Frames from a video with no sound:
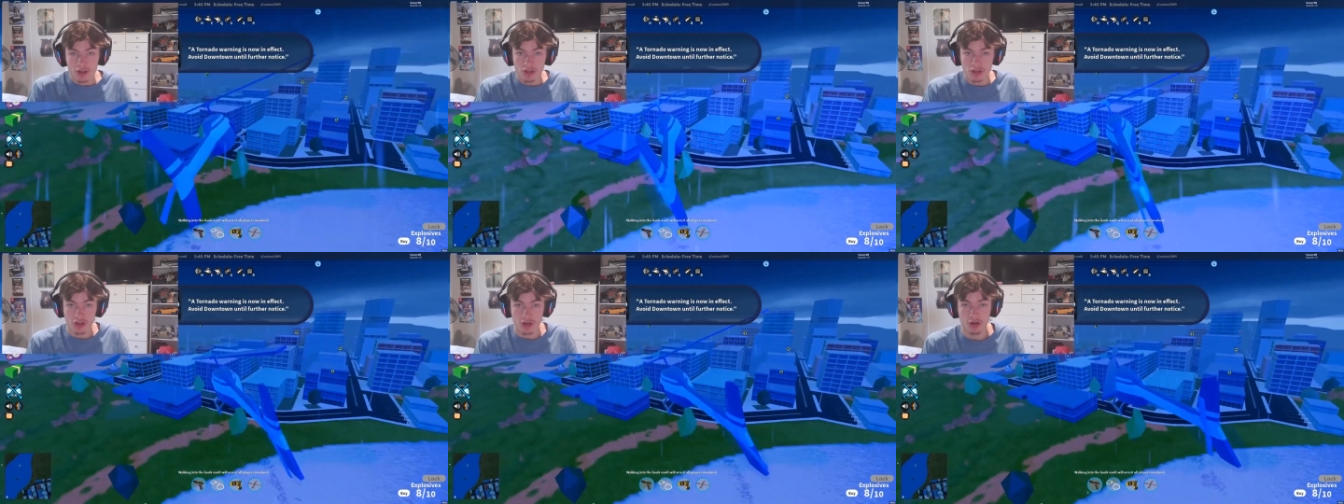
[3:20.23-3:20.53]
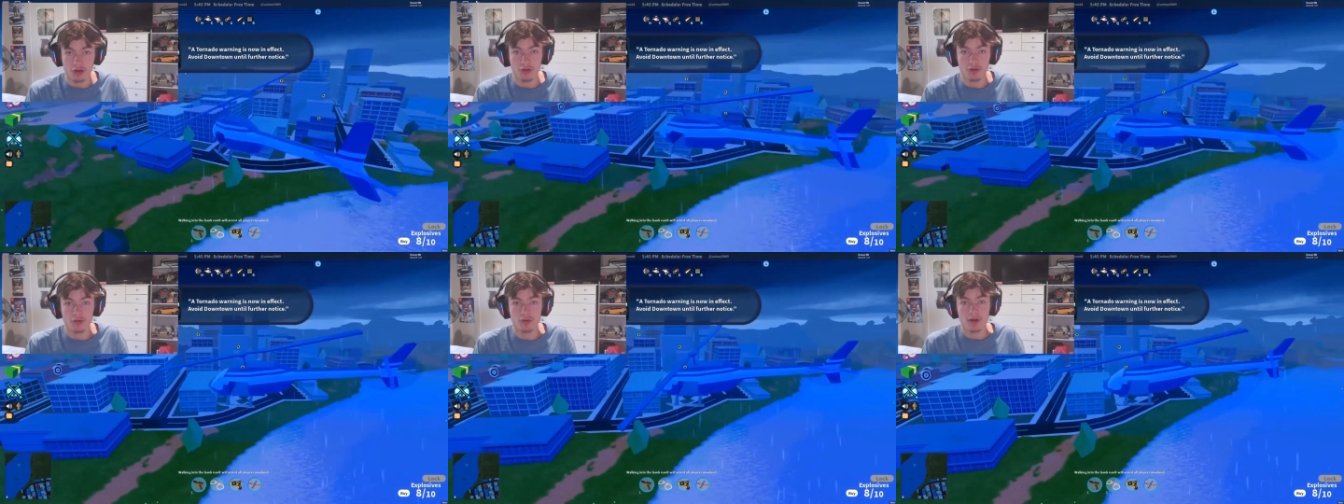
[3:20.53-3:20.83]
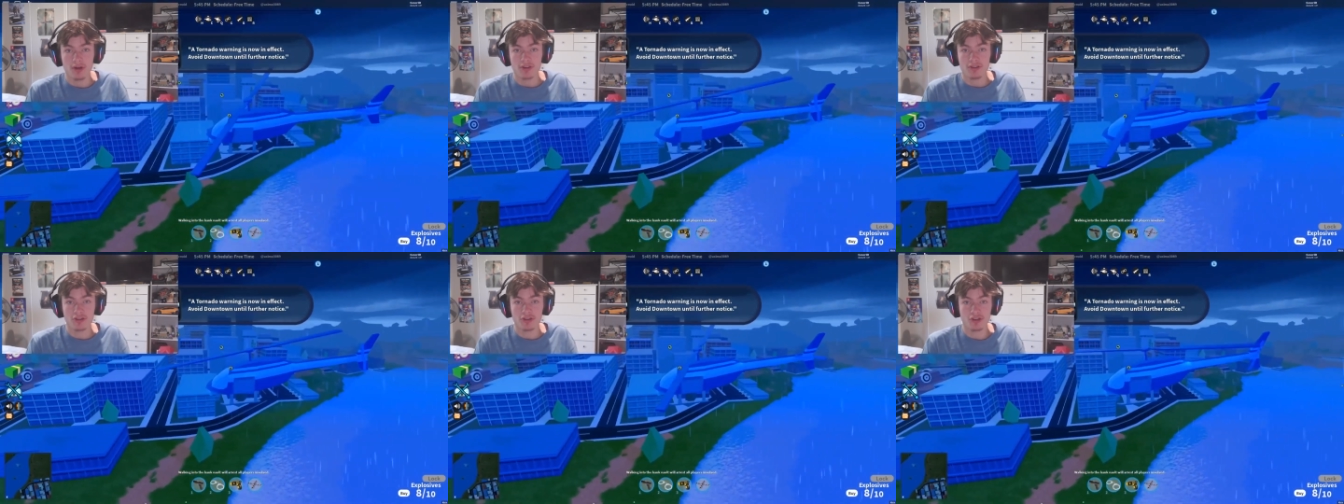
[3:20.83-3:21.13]
to
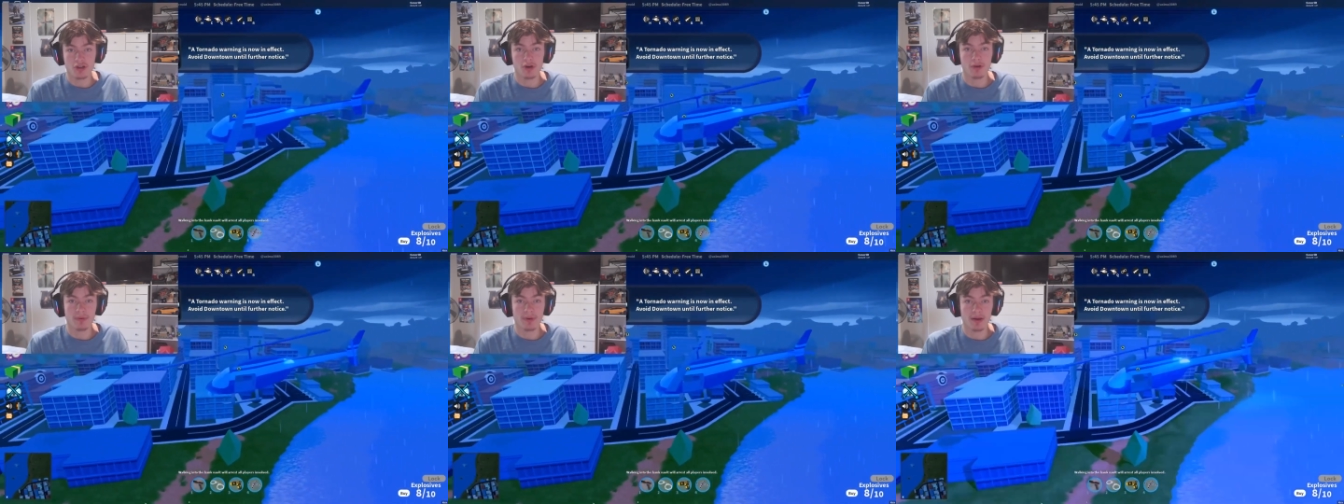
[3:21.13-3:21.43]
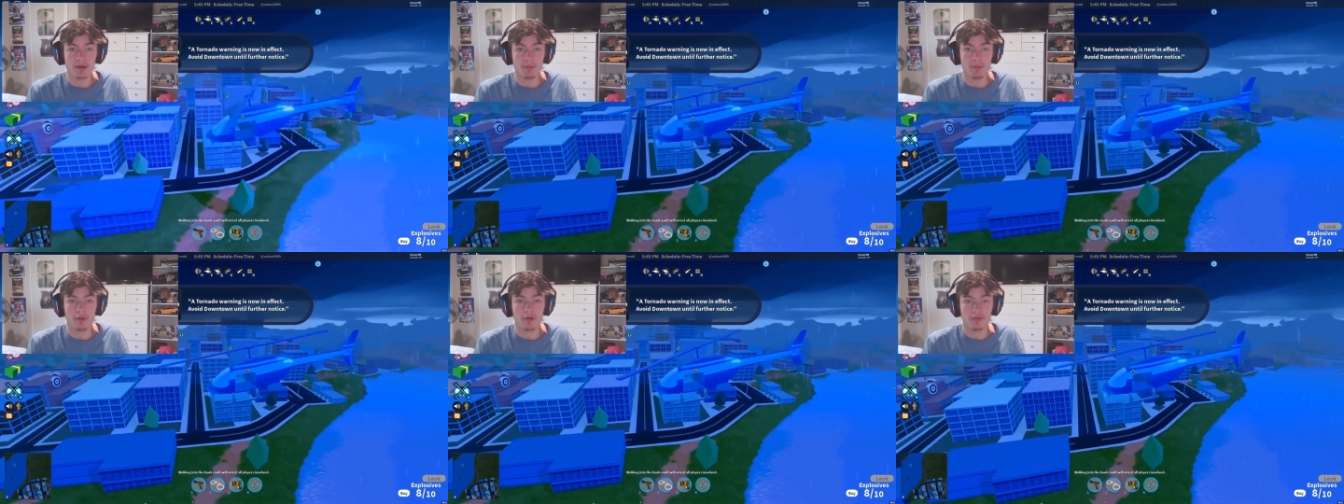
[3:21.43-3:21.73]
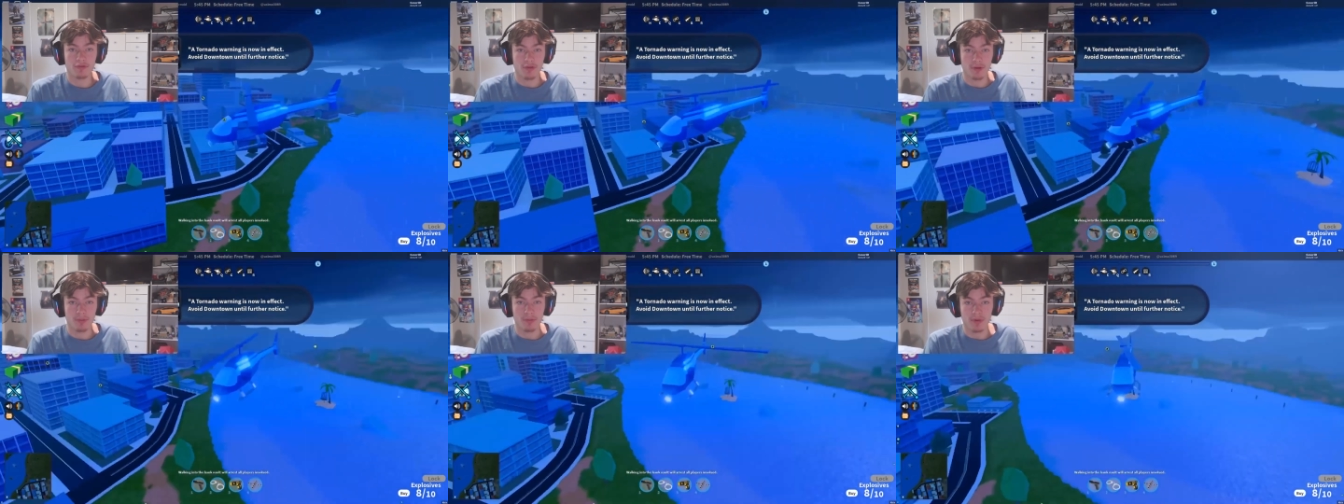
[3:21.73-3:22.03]
stop him
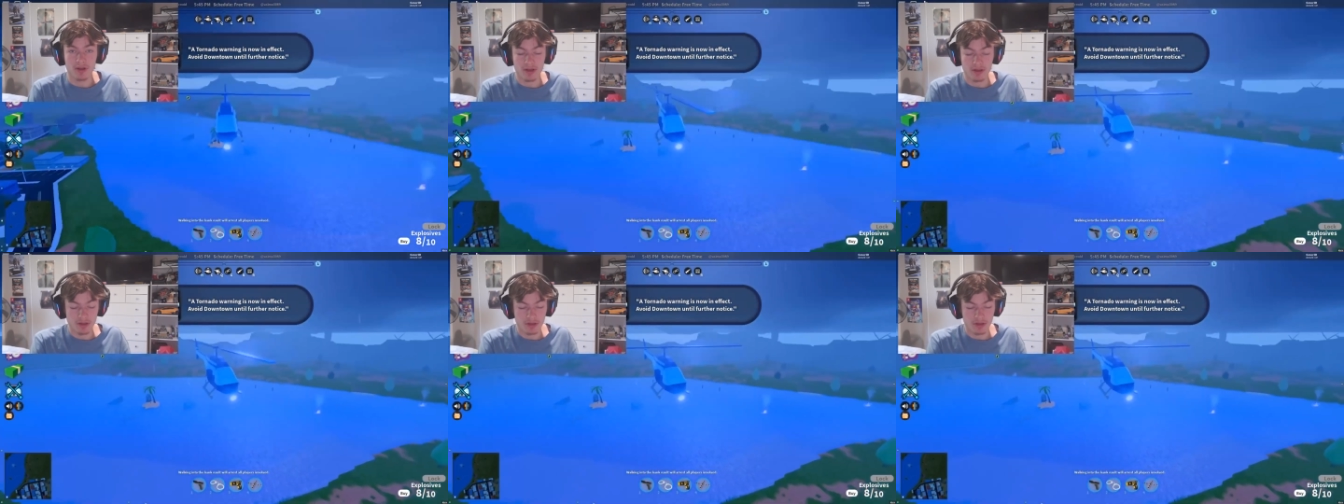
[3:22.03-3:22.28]
from